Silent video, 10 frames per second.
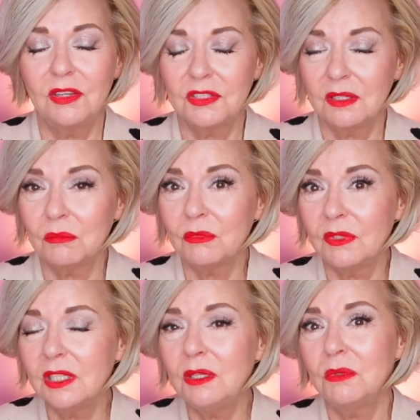there's some
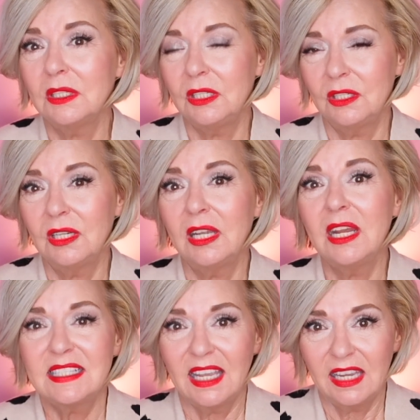really, really good
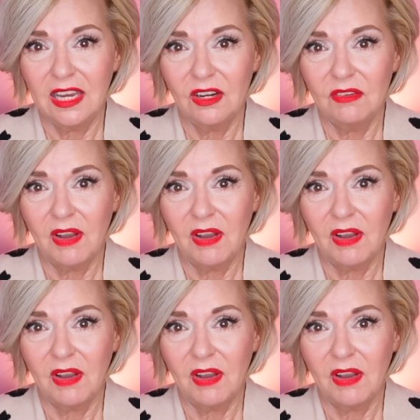skincare